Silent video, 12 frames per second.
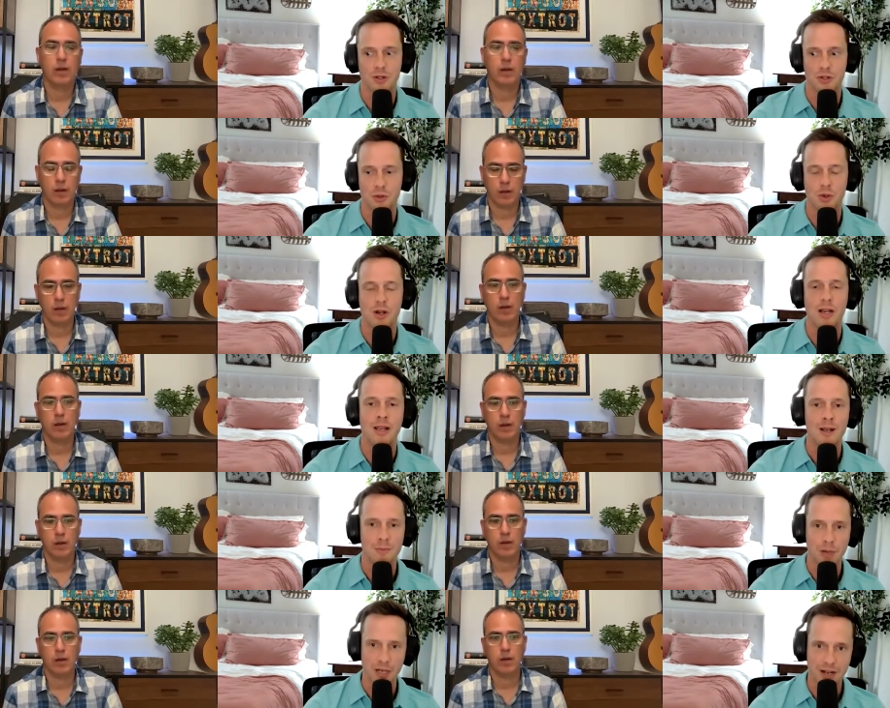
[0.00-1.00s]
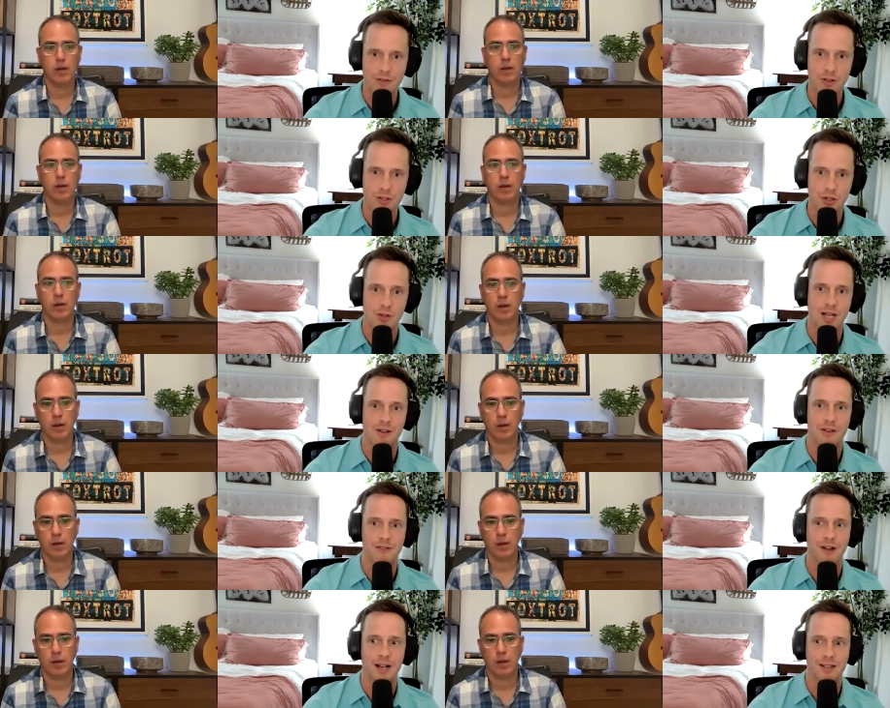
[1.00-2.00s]
Speaker 1: you a story, but never turn
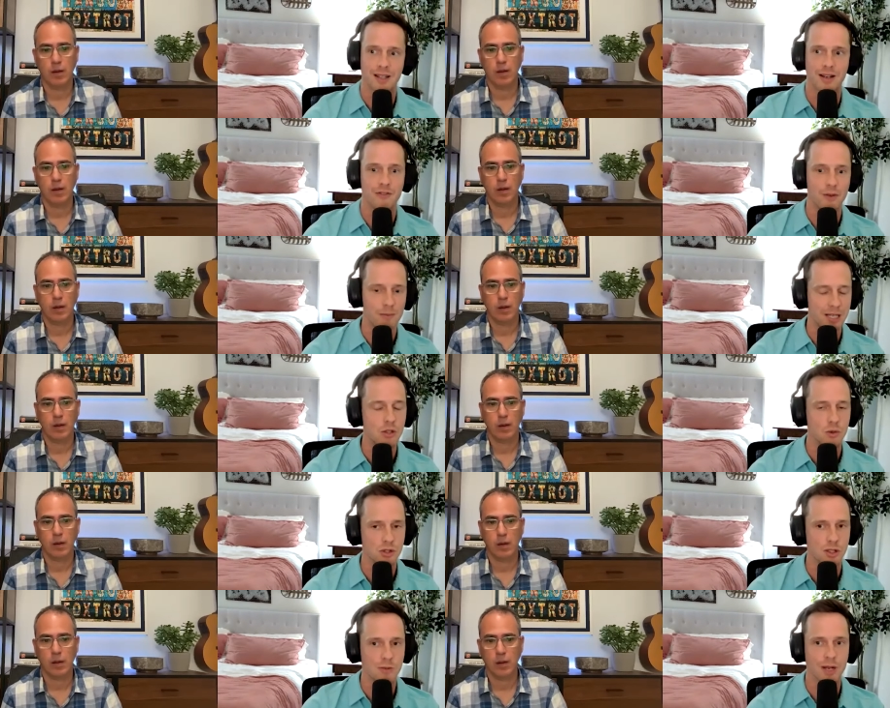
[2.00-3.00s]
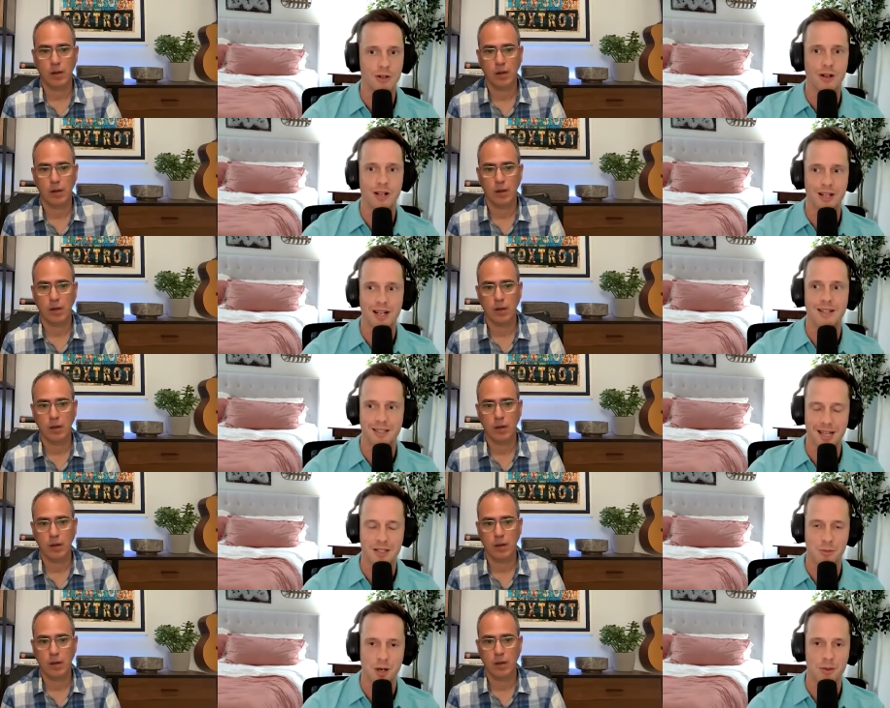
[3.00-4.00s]
down the fact that if it makes you sleep better at night,
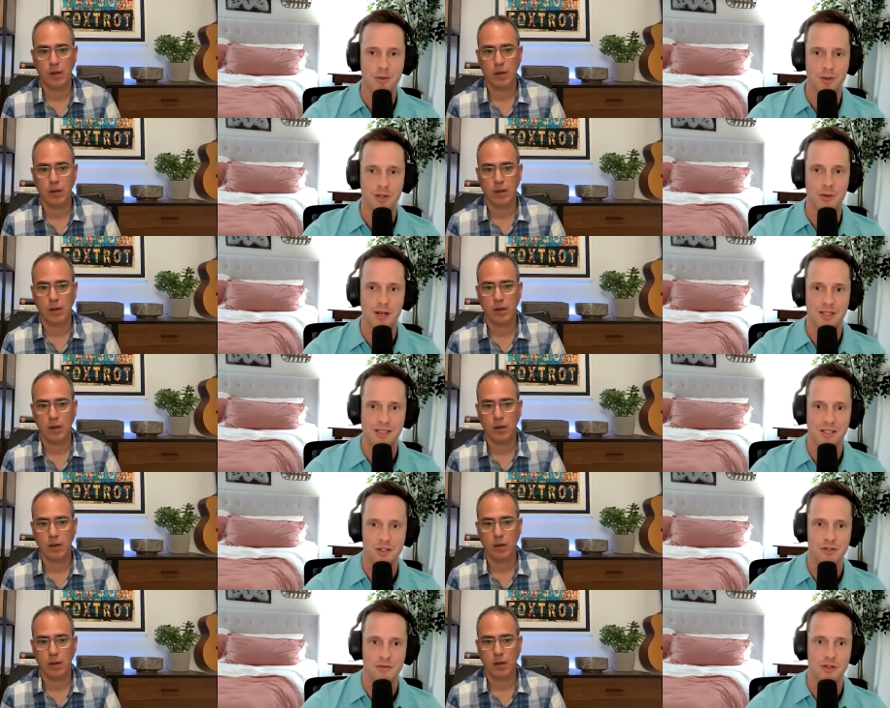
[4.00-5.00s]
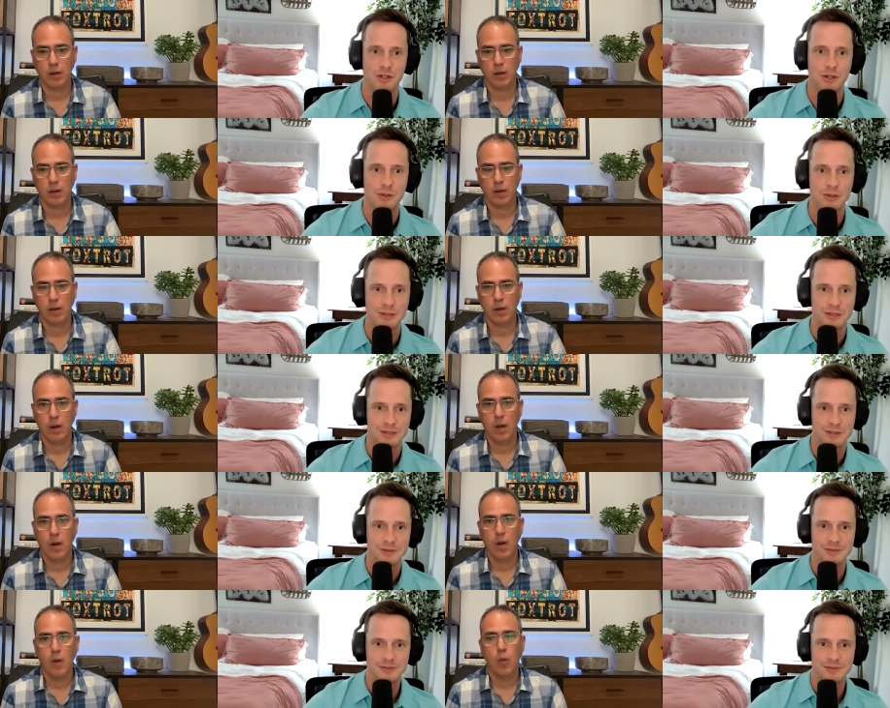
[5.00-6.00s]
that that's probably the right decision for you.
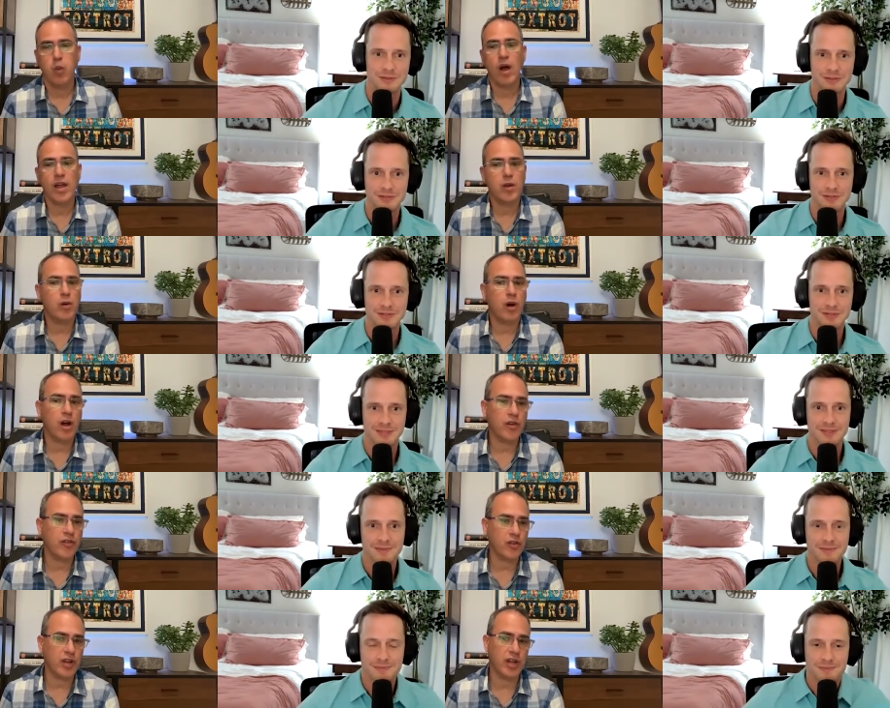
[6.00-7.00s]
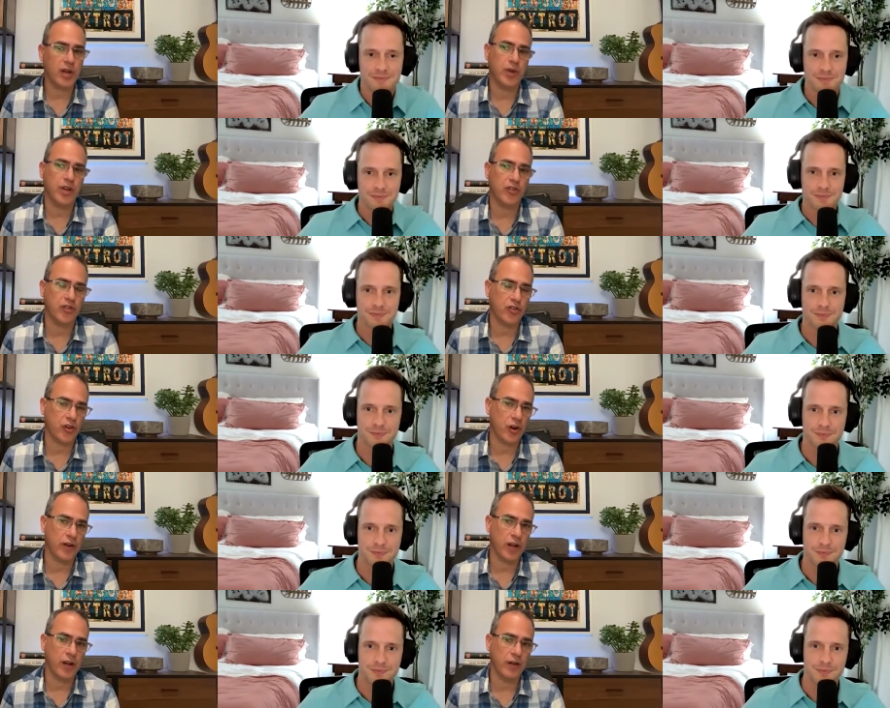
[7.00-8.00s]
Speaker 2: Well, and you also need to be
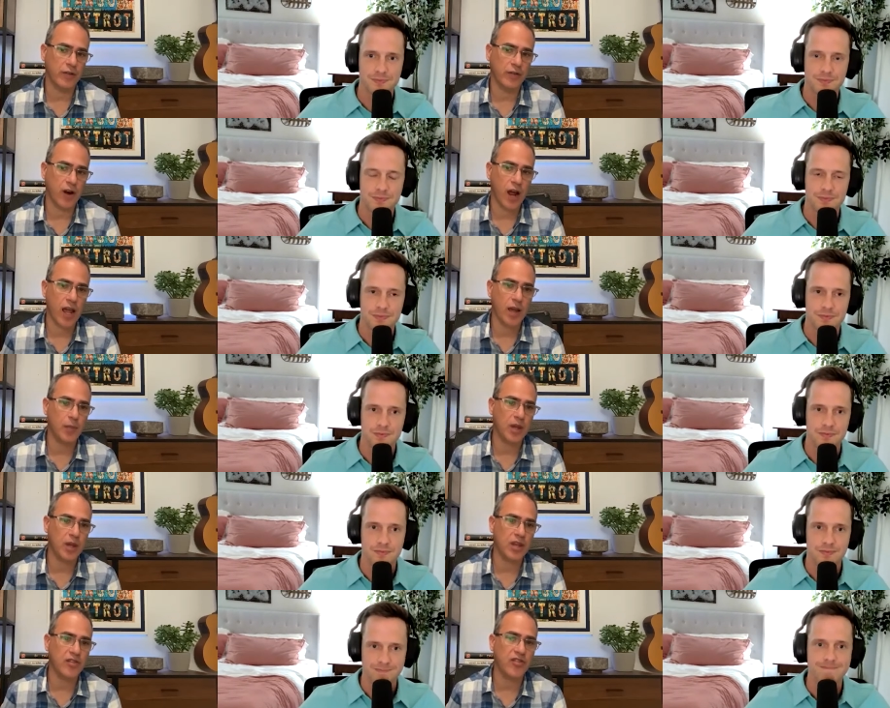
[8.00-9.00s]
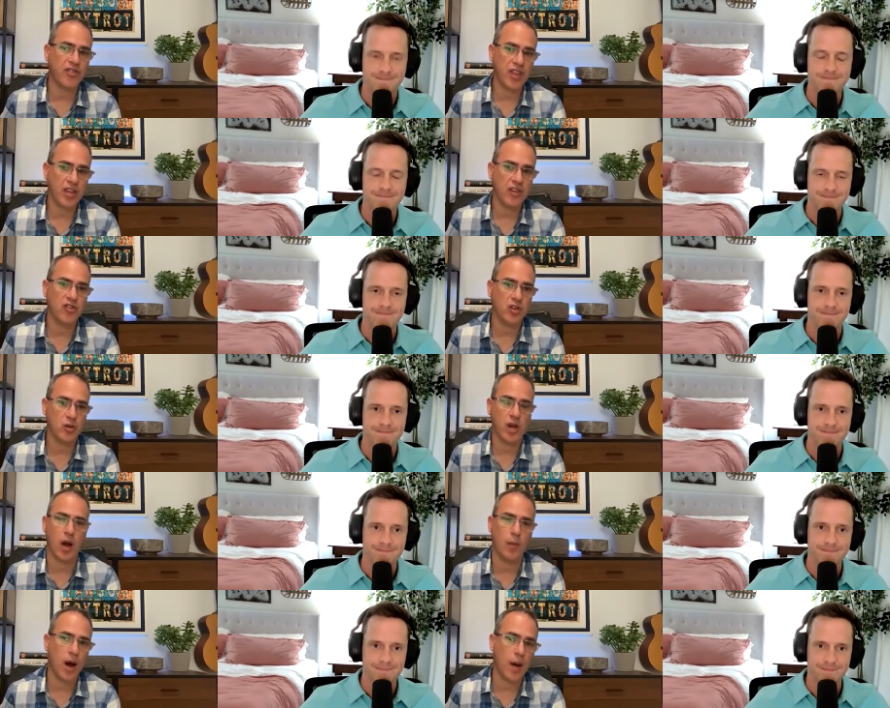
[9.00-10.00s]
conservative, right? Because things do
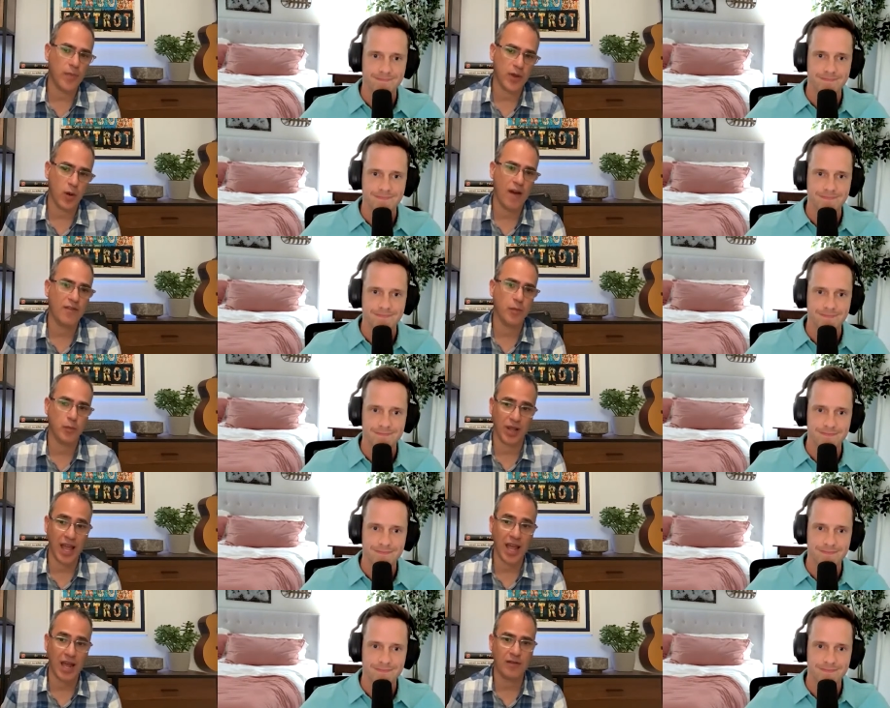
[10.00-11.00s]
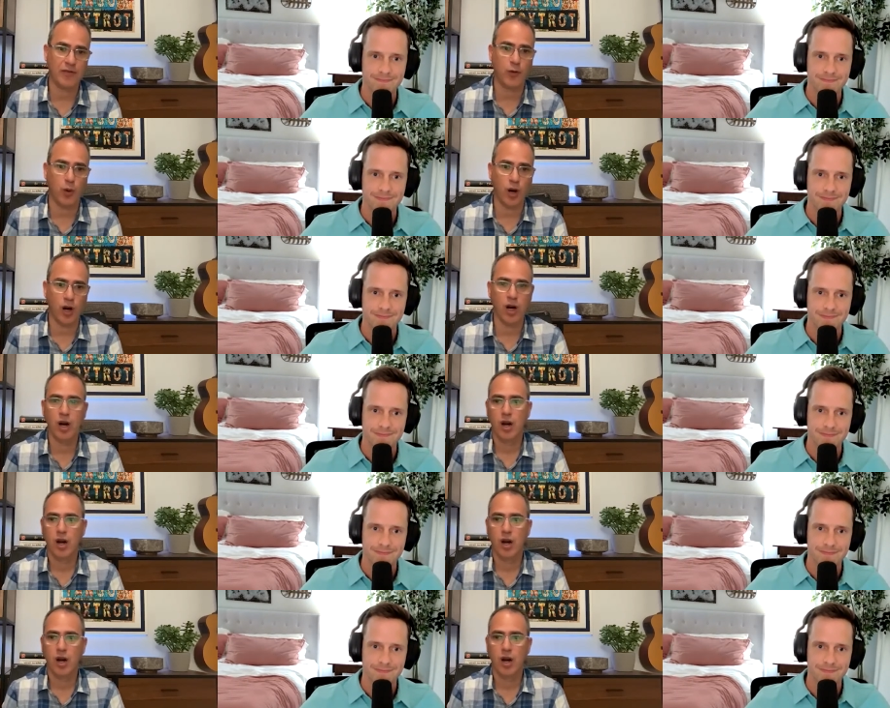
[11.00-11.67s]
come up that you haven't planned for,